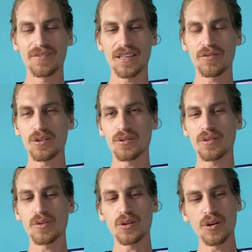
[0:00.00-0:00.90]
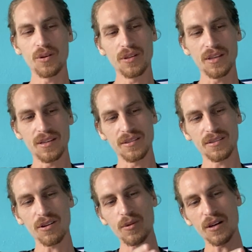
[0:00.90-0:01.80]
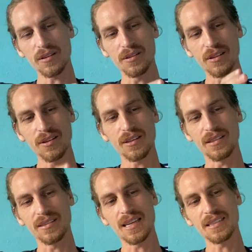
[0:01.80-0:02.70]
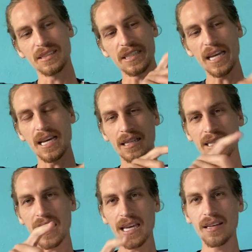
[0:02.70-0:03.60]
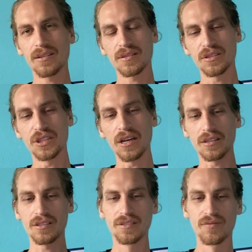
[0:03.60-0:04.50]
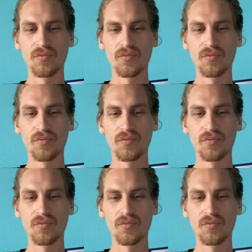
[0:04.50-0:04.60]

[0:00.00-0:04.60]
If you go on the stock market and you look and it says JNK, it's junk.